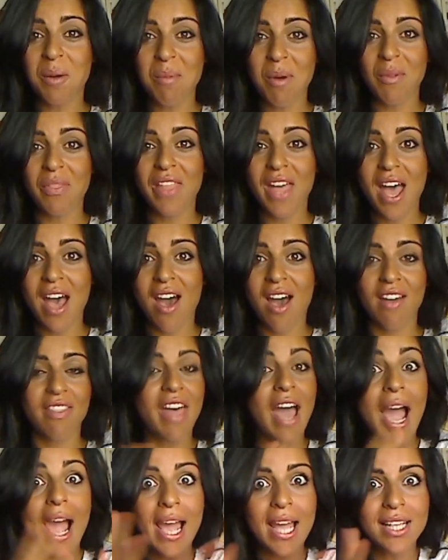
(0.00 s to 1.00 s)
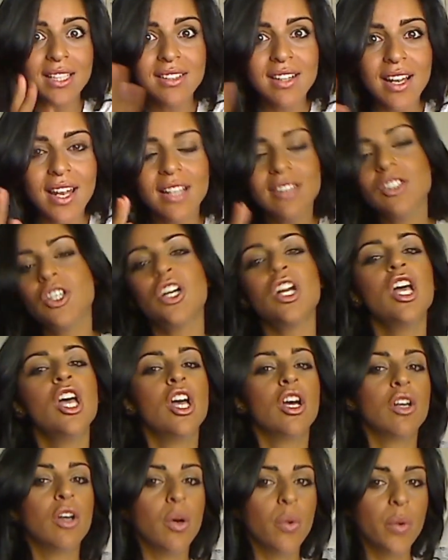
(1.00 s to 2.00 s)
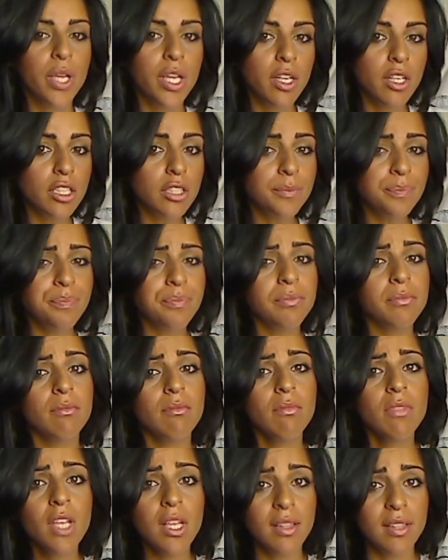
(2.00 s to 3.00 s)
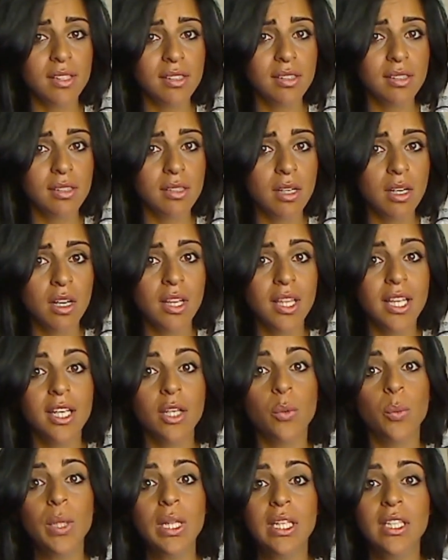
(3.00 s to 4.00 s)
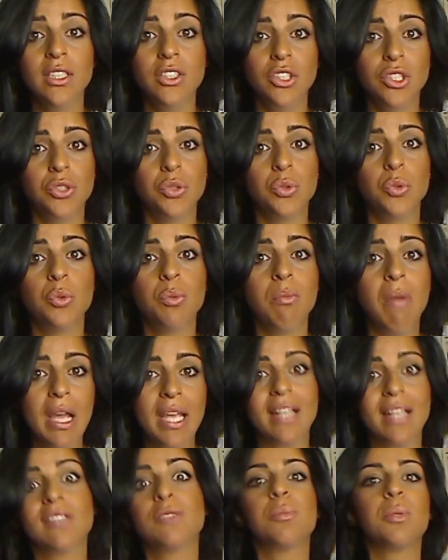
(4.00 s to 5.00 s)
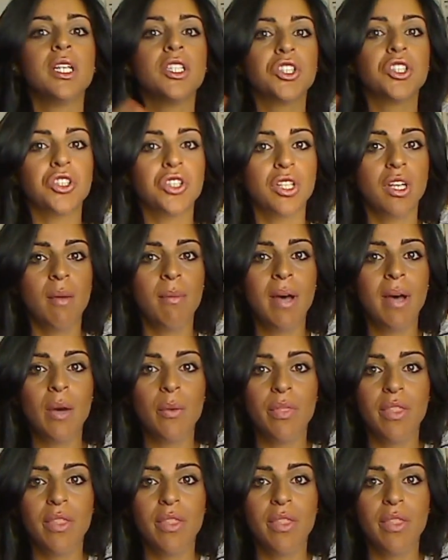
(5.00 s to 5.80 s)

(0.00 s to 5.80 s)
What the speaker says: about the ayn letter, go here. This link will lead you to my explanation about